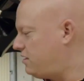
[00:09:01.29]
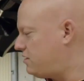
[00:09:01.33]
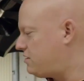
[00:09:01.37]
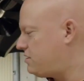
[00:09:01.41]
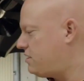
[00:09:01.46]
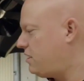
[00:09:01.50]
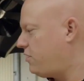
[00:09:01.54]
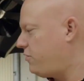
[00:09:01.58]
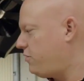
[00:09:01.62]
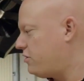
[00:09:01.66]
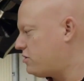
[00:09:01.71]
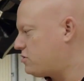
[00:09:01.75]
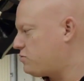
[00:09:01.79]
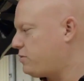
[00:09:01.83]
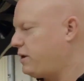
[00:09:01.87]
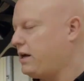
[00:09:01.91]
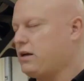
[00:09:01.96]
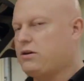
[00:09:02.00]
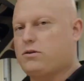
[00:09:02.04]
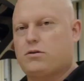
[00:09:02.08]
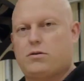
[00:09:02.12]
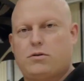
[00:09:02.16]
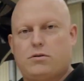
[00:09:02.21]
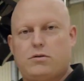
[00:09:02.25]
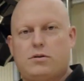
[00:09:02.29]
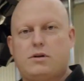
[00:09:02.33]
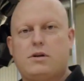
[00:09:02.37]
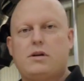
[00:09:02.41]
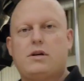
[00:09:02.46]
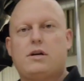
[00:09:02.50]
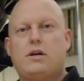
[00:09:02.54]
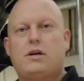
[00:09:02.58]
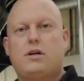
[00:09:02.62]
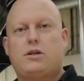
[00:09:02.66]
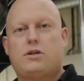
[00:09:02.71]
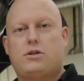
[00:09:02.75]
a serious way to
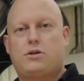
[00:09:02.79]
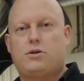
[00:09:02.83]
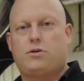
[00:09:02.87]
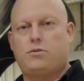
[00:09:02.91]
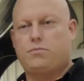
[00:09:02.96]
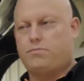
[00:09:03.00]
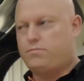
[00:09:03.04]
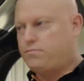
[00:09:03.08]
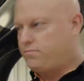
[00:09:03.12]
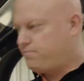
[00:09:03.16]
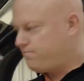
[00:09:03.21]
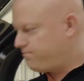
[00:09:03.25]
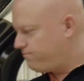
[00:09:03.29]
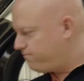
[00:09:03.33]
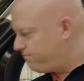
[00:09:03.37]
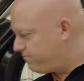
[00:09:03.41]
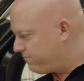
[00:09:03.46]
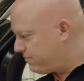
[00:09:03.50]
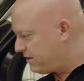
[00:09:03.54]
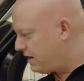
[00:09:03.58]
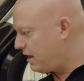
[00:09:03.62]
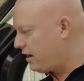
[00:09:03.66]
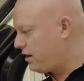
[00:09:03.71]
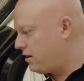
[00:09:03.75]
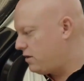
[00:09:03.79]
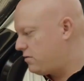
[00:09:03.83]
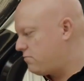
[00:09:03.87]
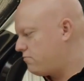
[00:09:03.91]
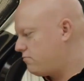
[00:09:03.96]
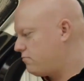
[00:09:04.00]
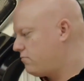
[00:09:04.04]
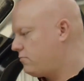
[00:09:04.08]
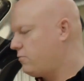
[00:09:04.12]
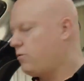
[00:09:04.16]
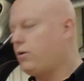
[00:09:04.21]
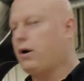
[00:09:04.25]
get it,
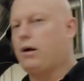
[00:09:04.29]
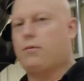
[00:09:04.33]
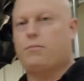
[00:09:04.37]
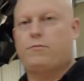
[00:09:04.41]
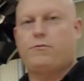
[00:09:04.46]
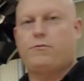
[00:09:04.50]
well,